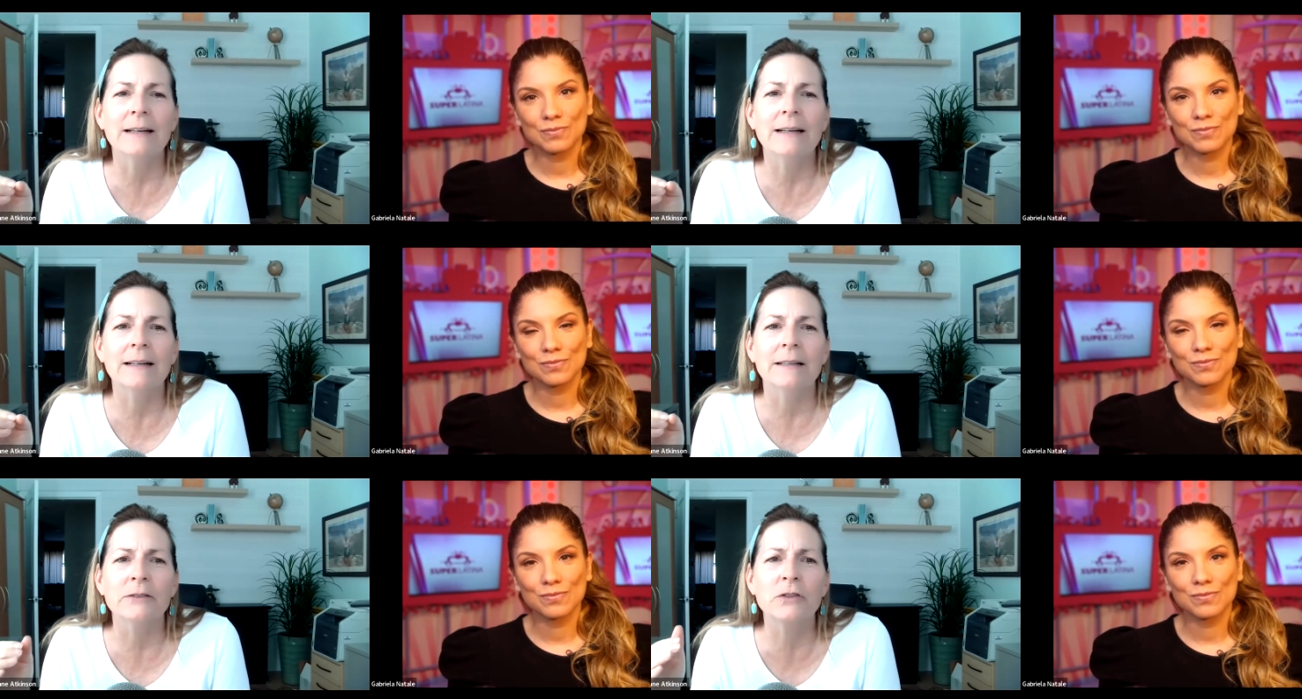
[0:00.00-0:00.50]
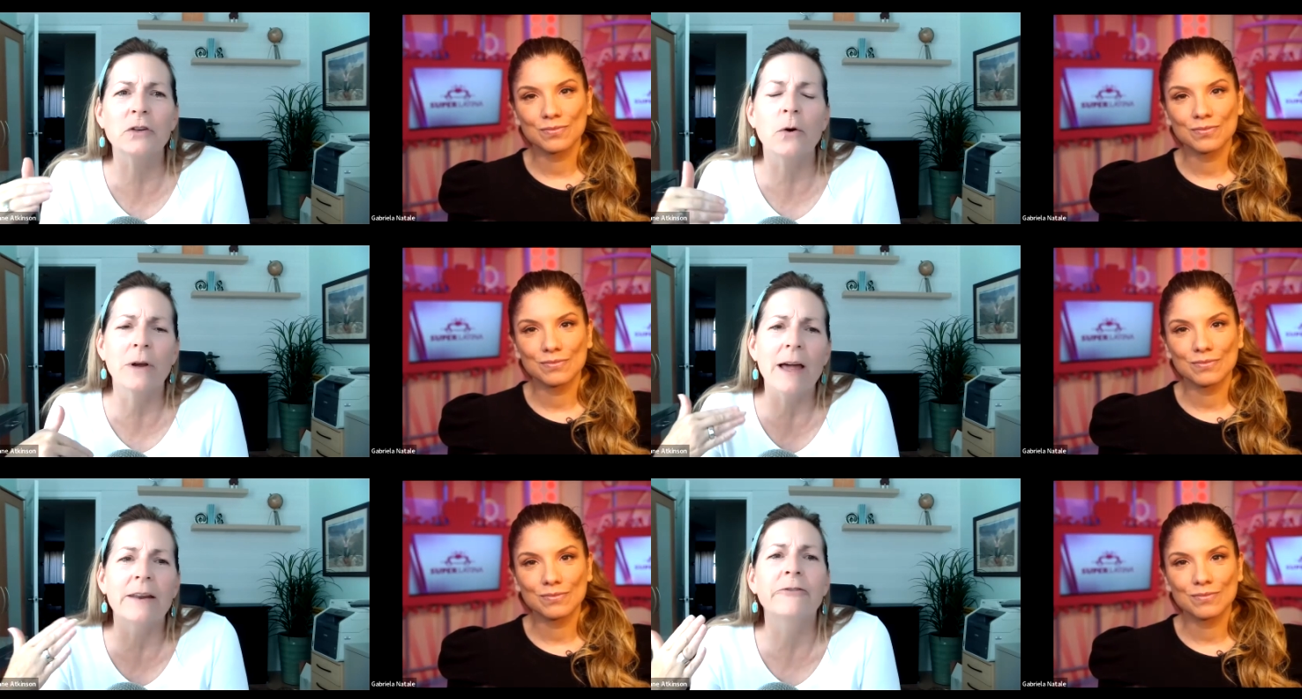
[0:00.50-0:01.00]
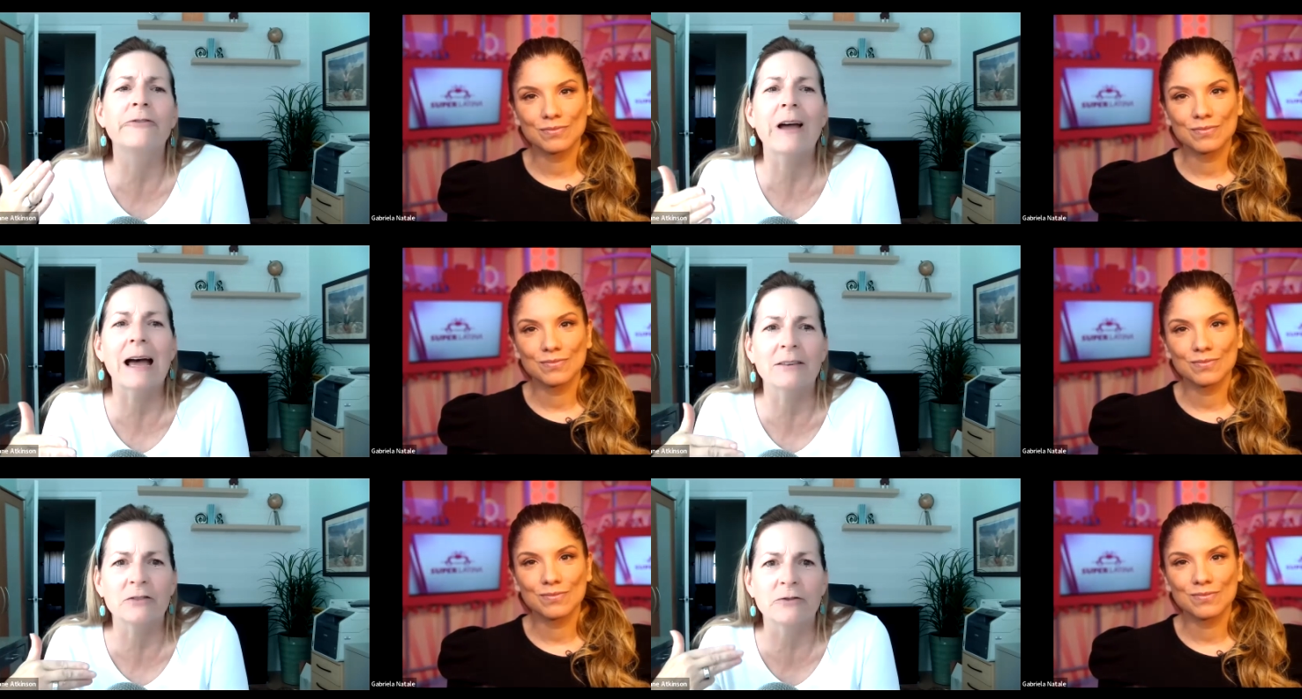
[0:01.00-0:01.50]
Speaker 1: uh, so kind of
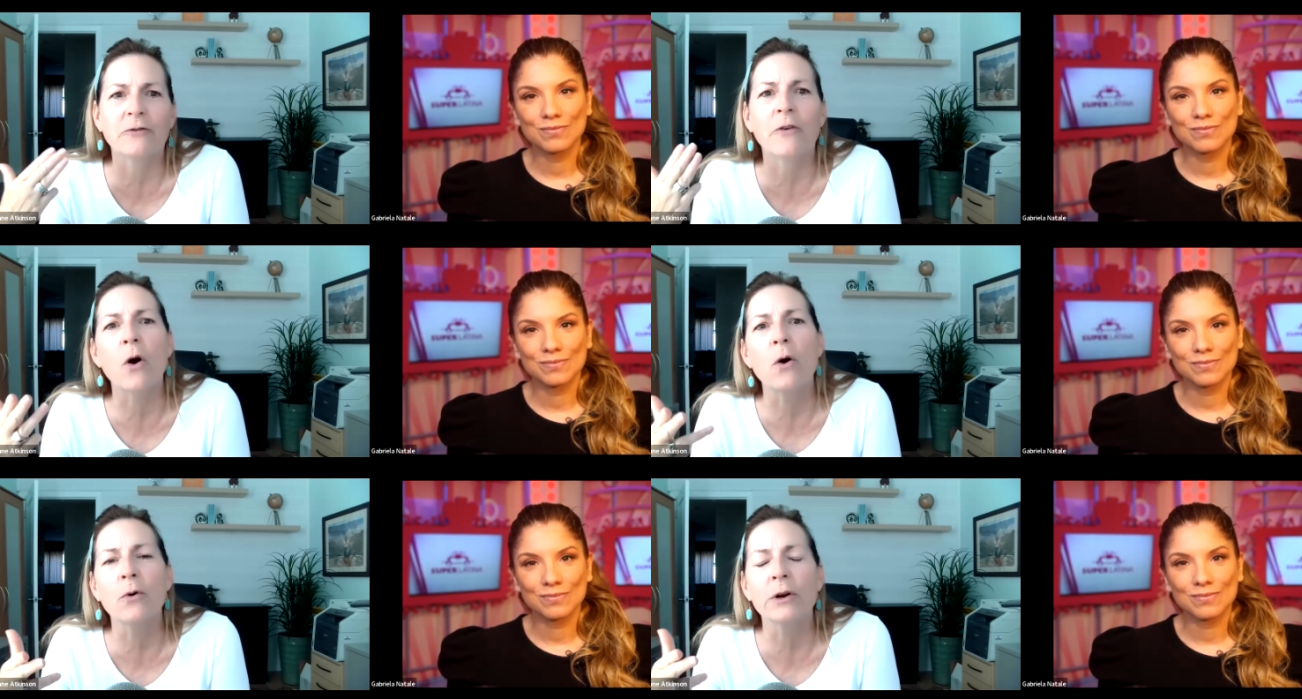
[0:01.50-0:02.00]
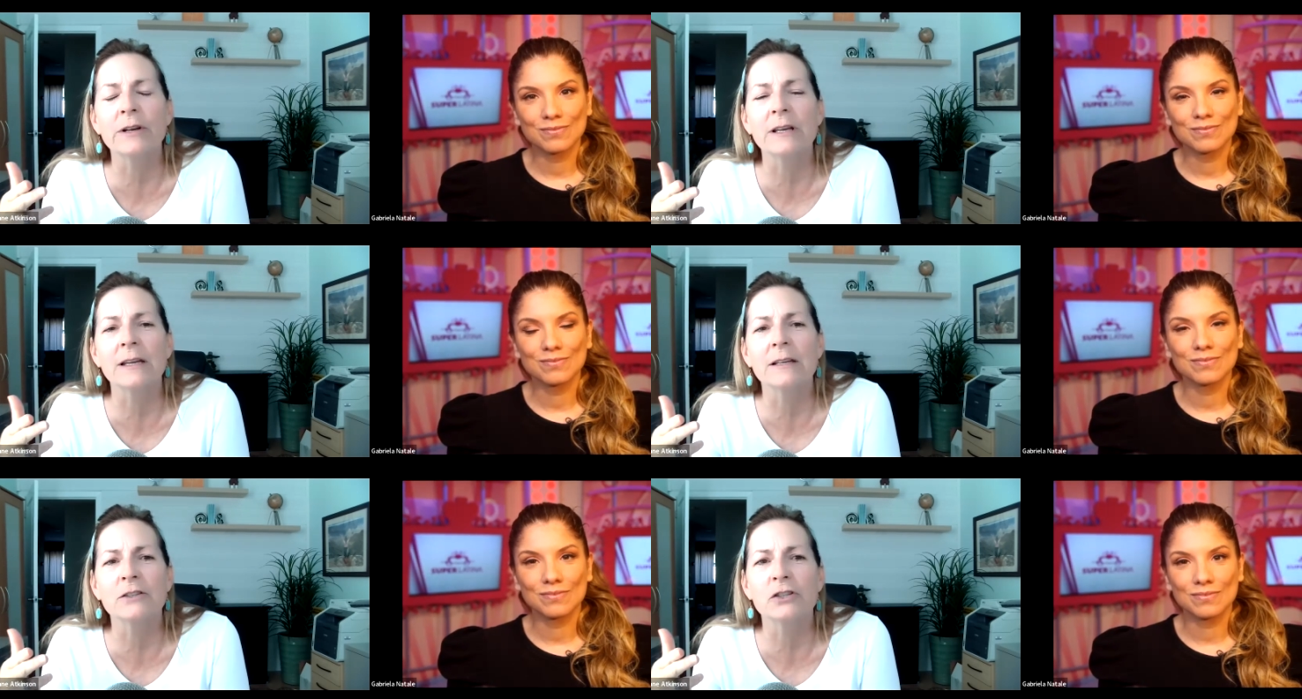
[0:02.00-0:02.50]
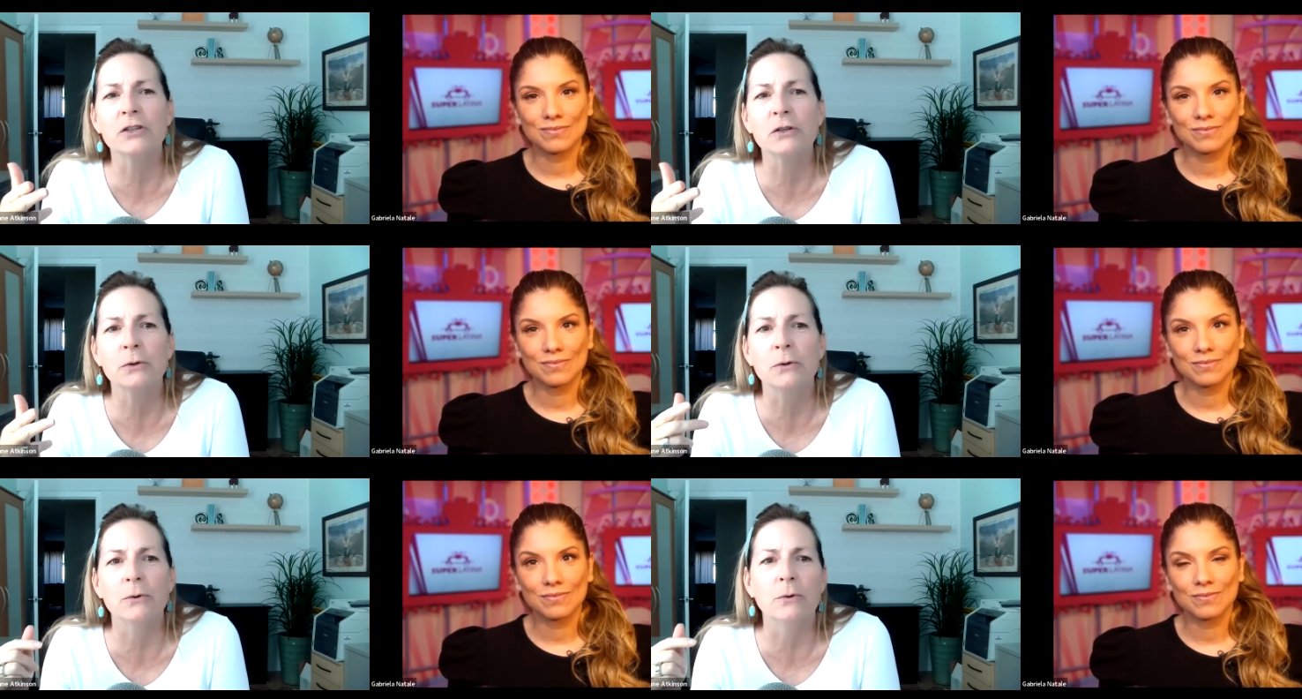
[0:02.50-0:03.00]
fast forwarding
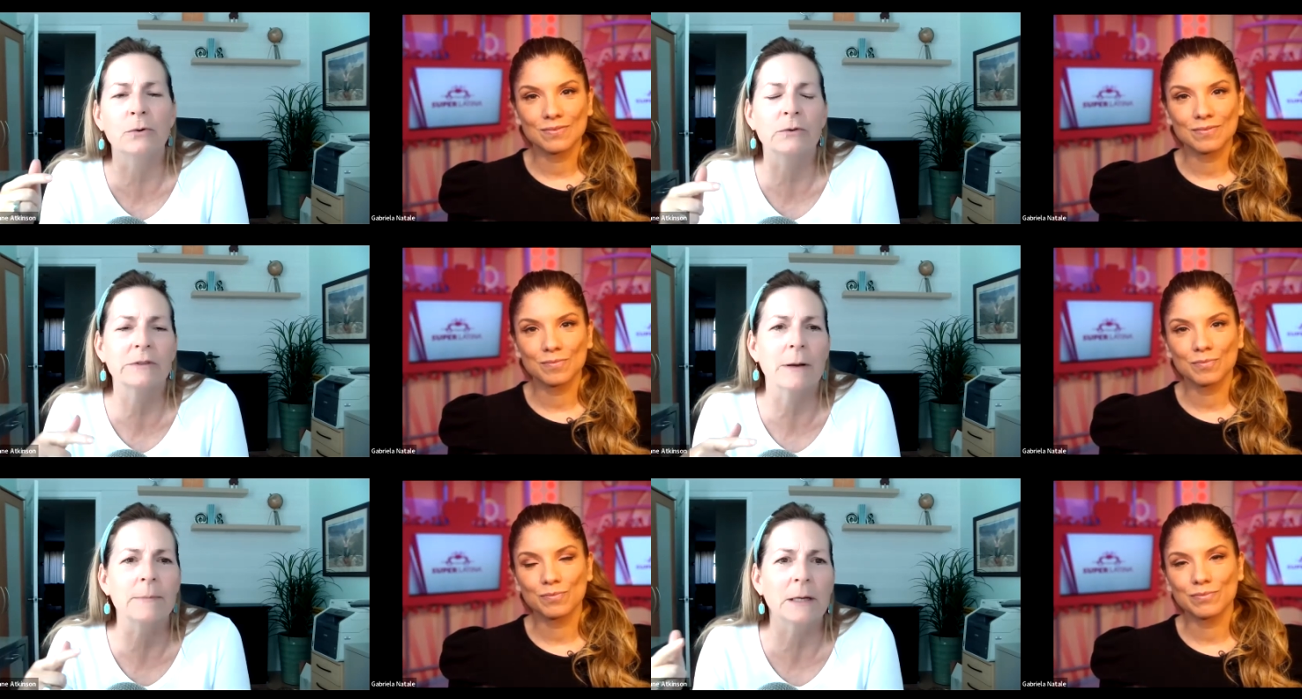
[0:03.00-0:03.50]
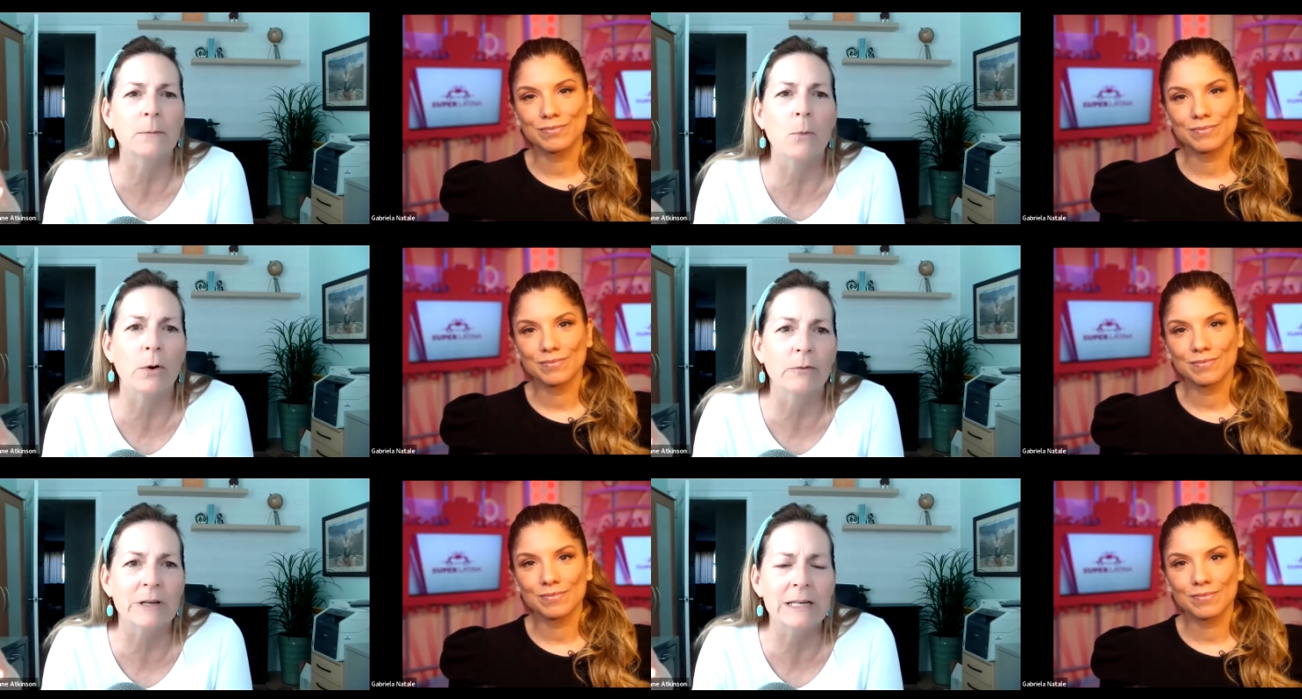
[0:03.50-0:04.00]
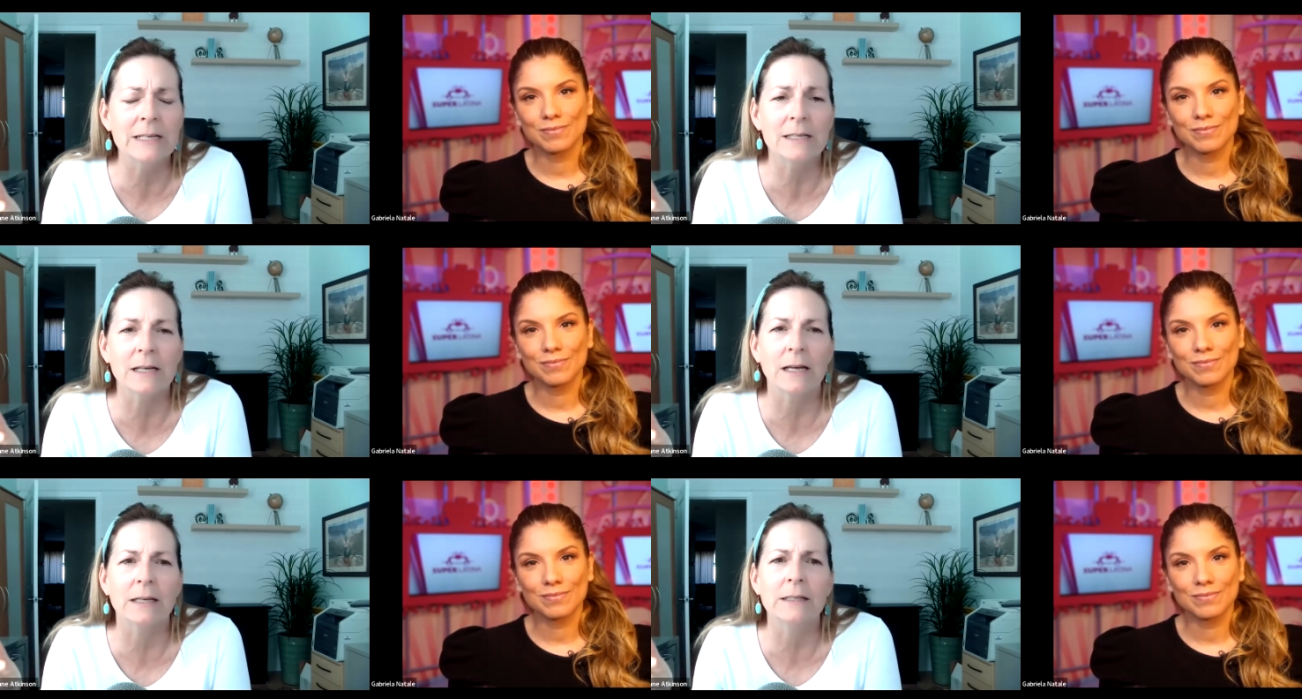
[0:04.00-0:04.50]
to something more
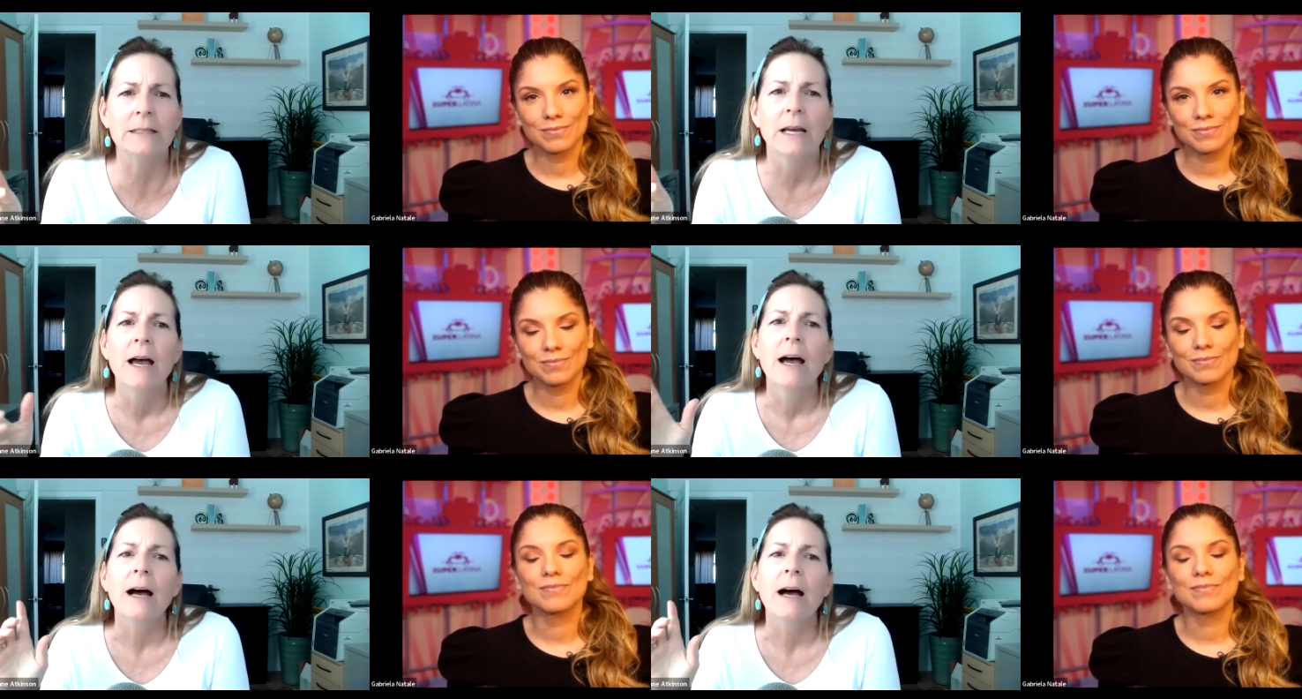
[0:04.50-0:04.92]
recent,